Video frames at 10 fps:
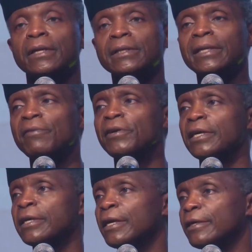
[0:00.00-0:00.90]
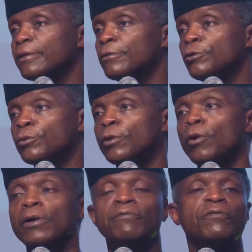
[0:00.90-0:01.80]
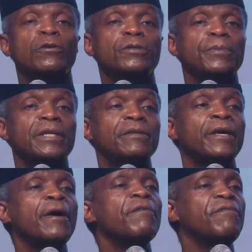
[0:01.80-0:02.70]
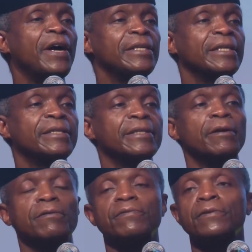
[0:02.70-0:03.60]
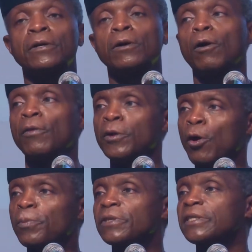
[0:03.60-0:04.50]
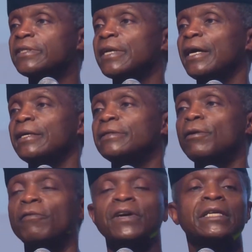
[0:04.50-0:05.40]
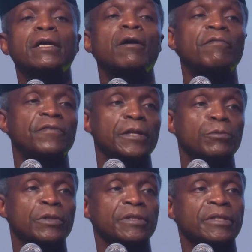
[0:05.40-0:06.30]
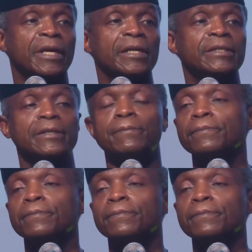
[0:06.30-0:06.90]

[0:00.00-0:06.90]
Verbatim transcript: Never again should law enforcement find itself on the opposite side of any conflict with society.